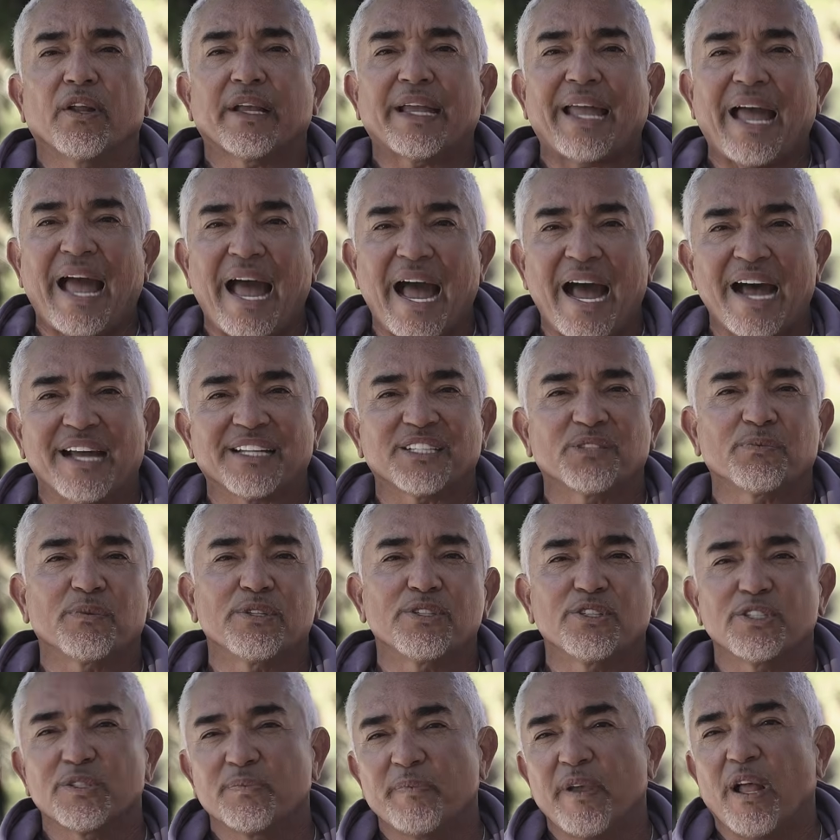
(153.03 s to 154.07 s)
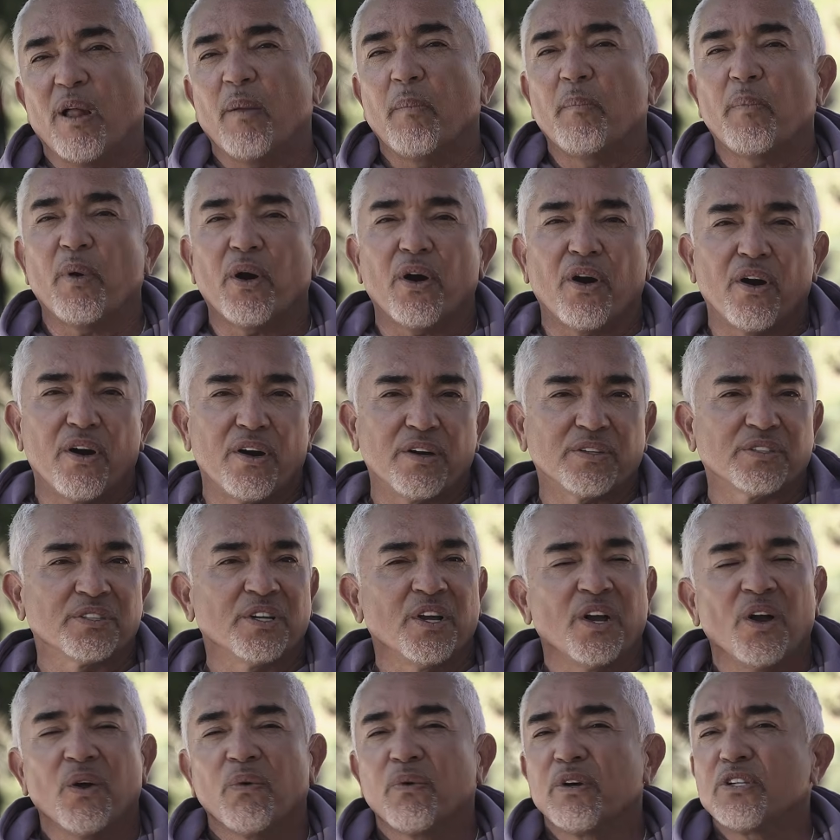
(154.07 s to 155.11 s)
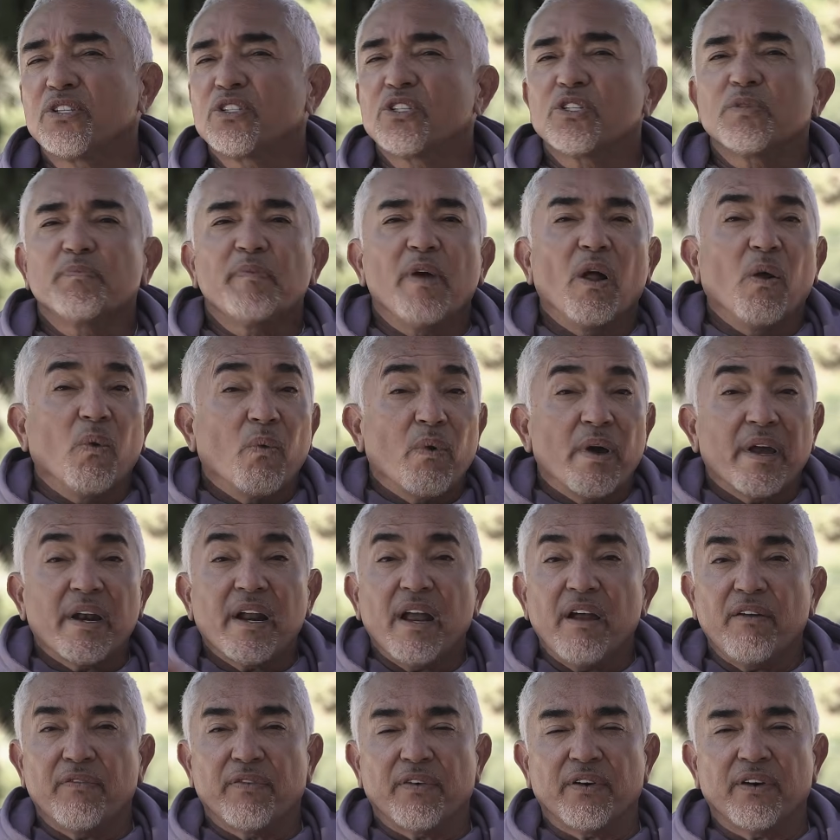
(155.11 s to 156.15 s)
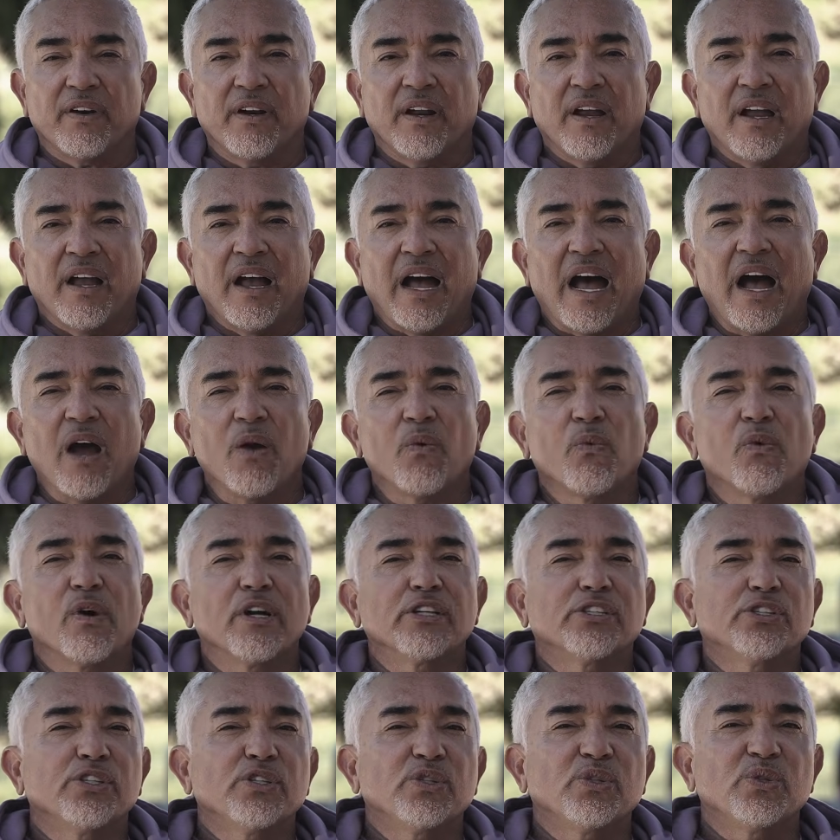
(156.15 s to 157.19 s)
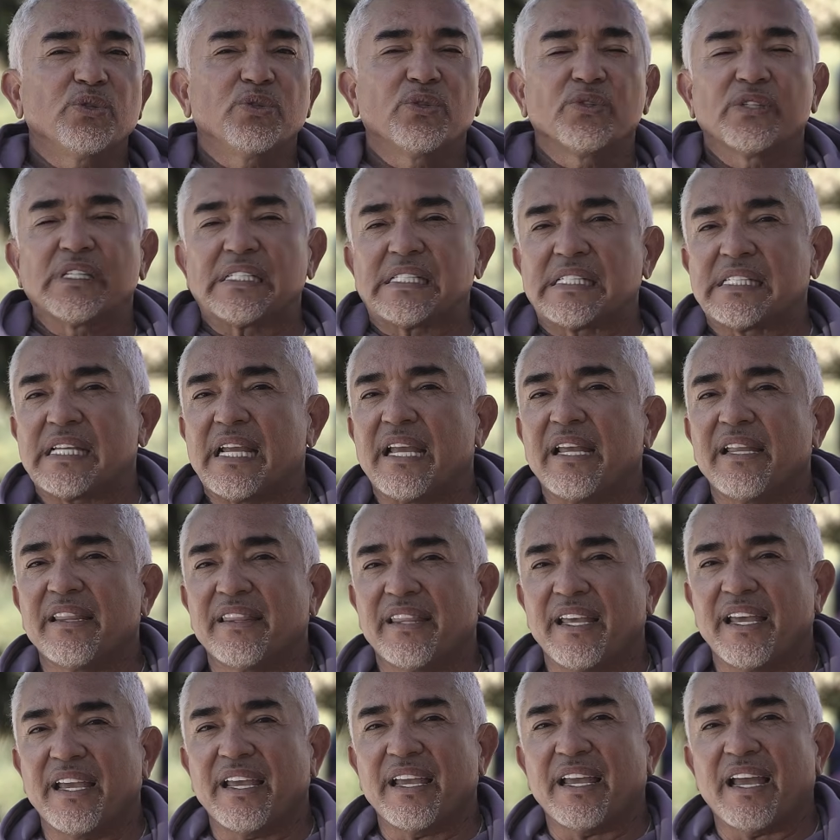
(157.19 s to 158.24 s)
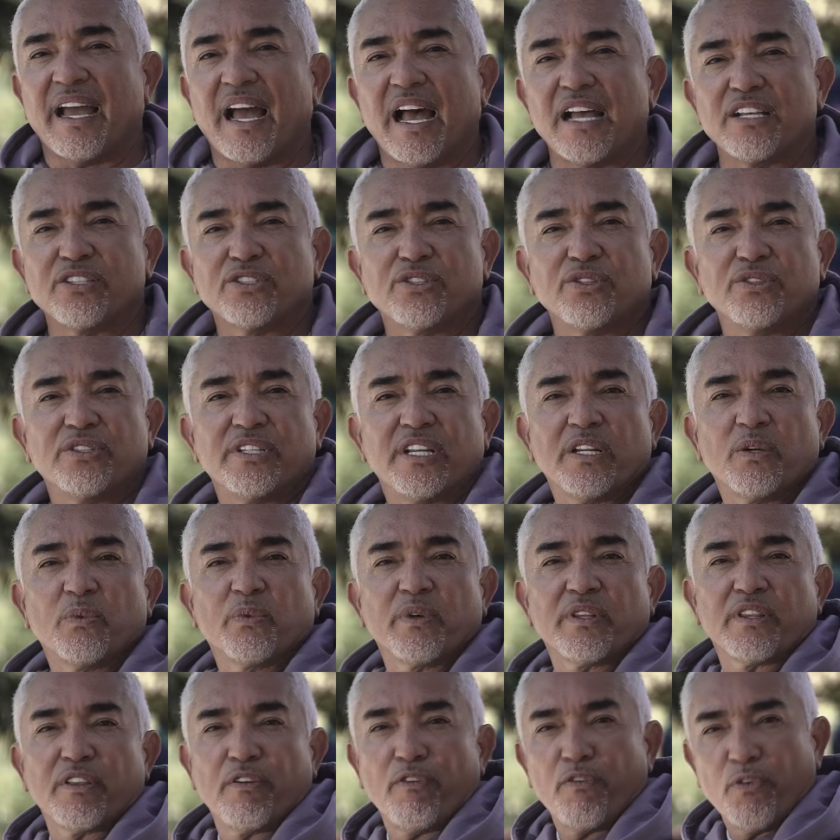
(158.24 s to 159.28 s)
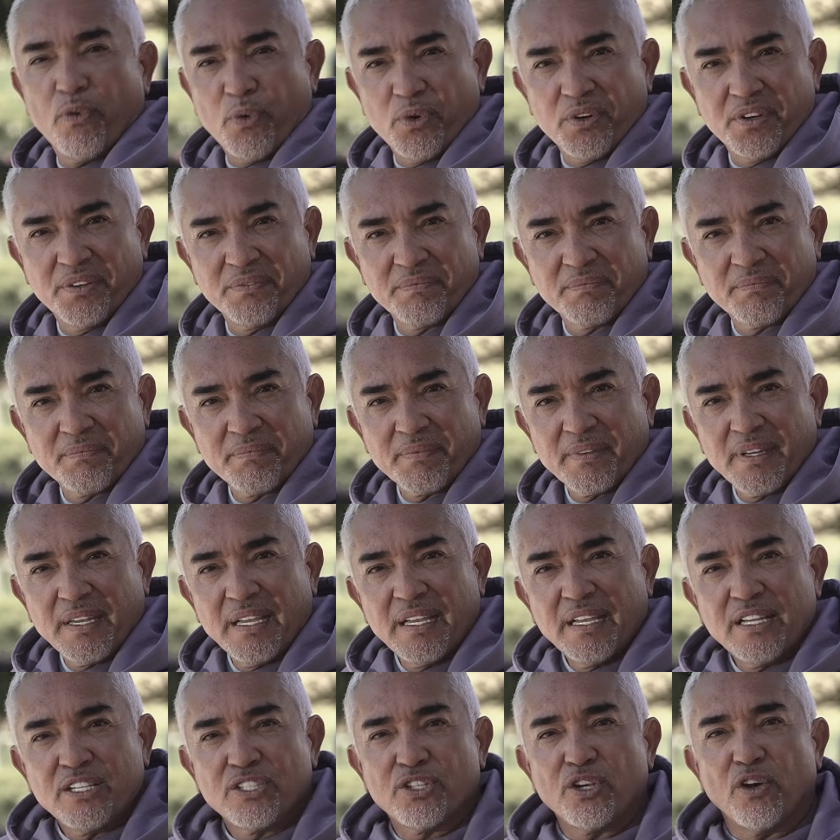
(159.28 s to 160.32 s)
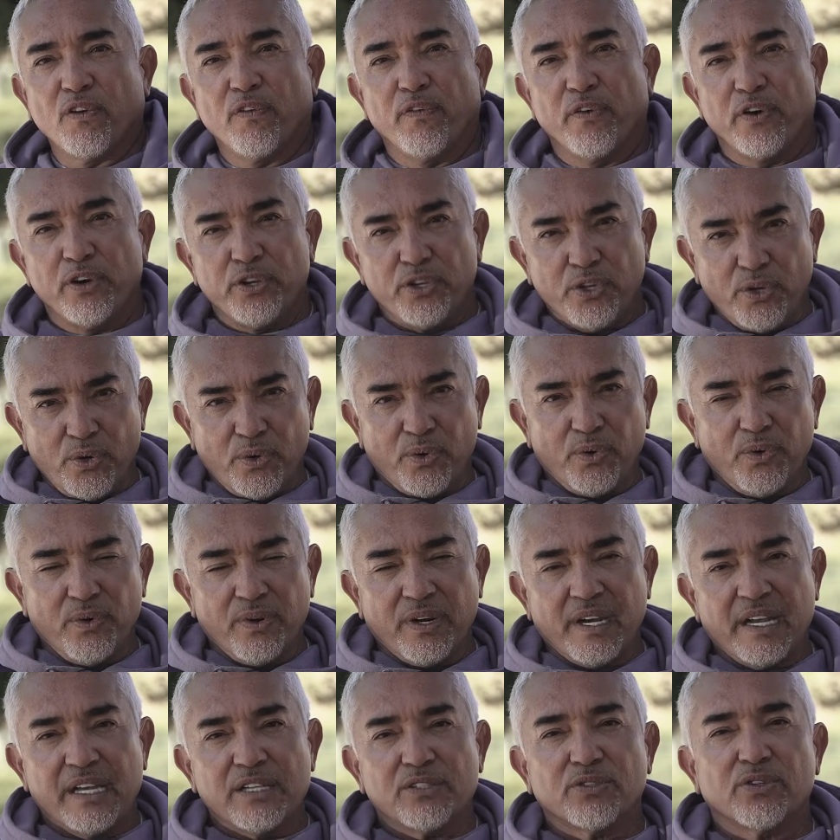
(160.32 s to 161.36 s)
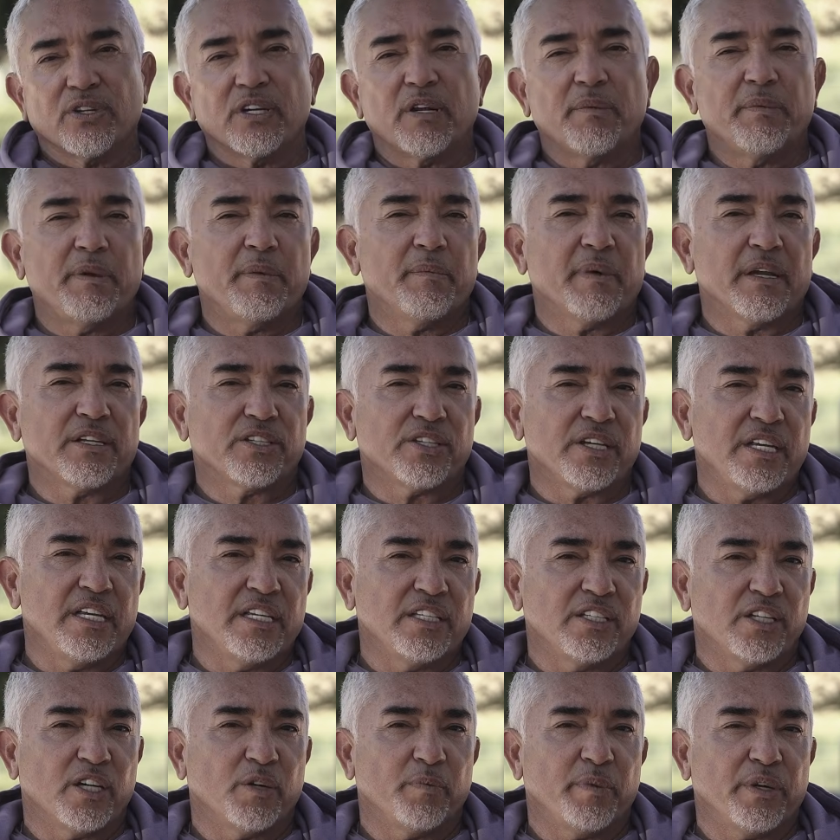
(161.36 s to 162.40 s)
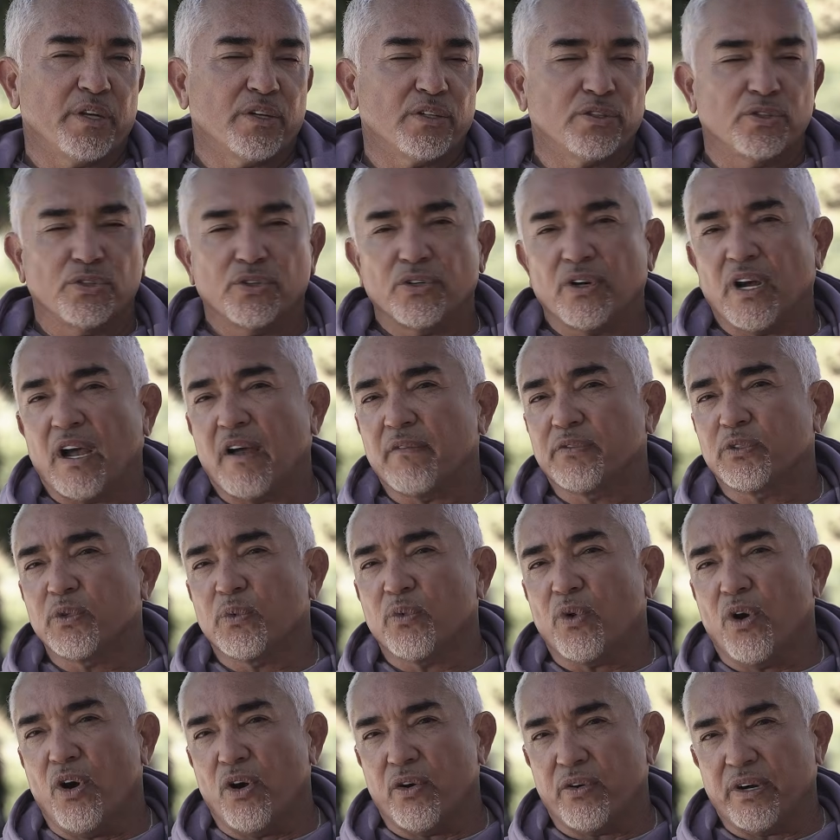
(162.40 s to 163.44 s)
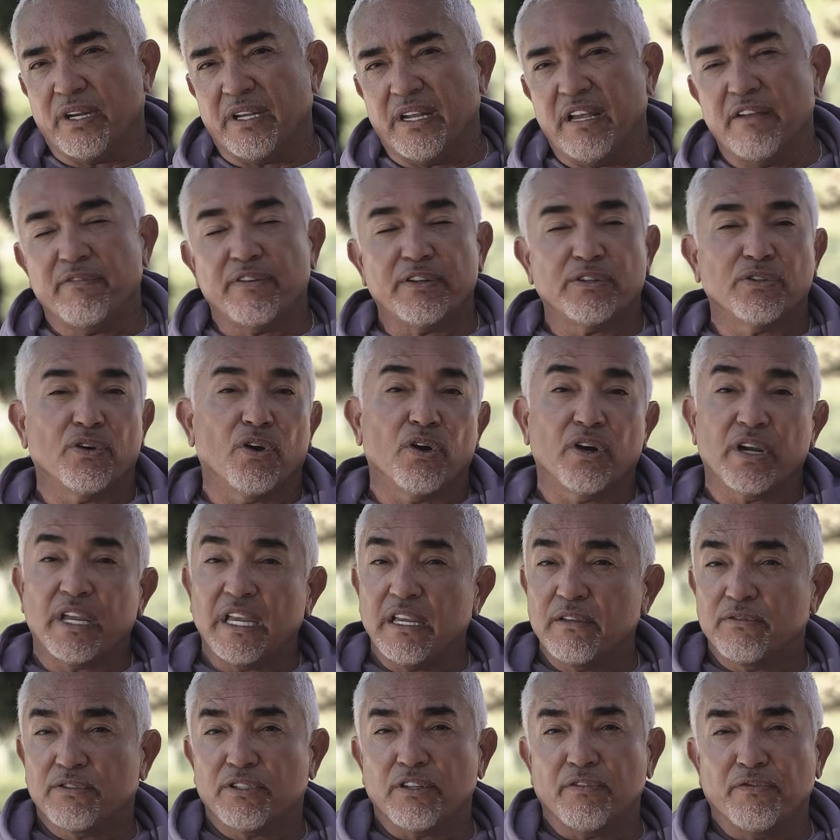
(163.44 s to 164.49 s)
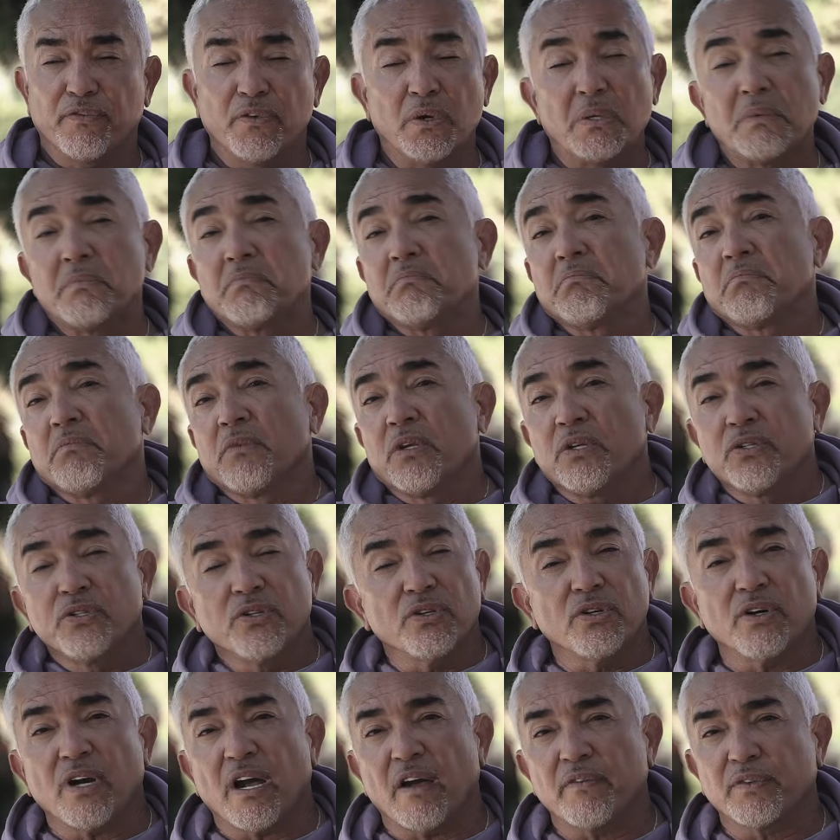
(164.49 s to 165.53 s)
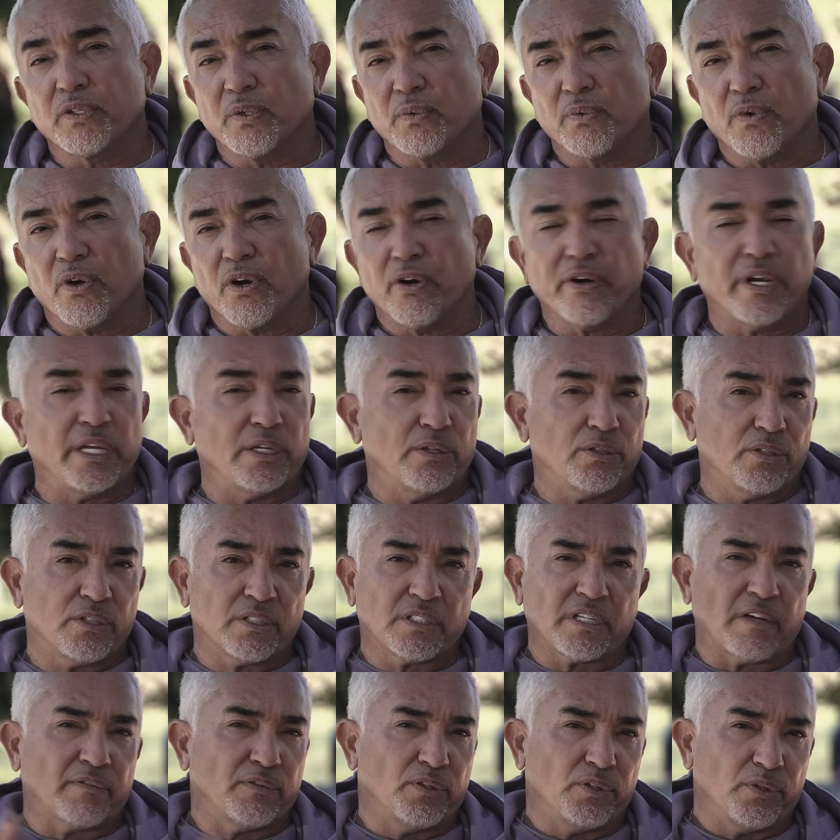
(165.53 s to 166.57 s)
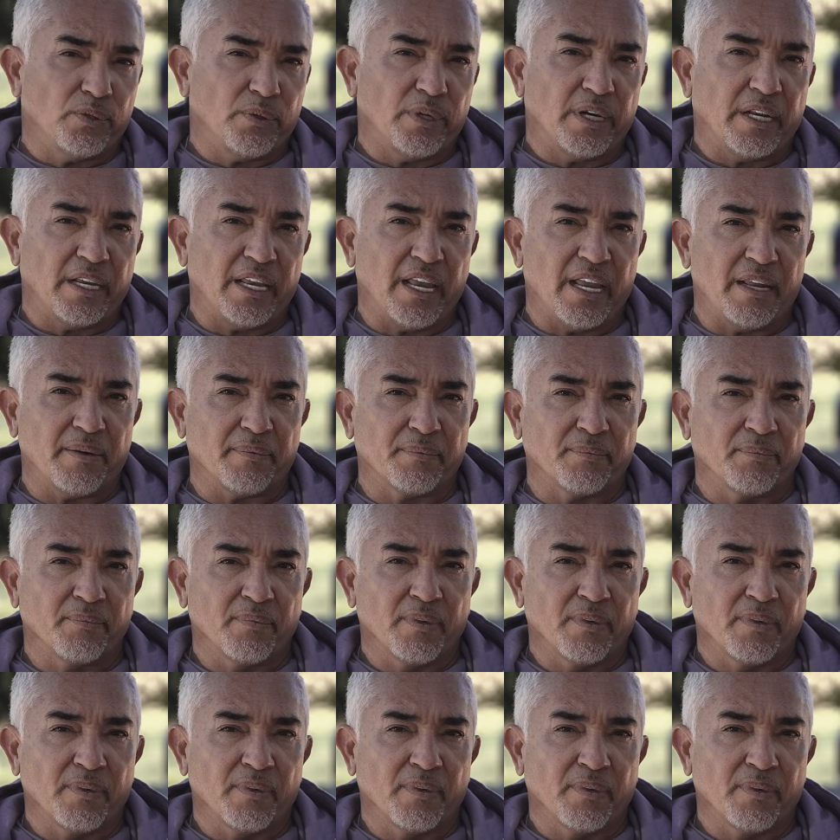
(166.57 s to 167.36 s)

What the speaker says: cats, when you smell birds, when you smell whatever, I want you to do the same thing as you did with the food. So for you, it's going to be much easier because you don't have to worry. If a dog eats the food, you don't have to worry, you just have to do it again.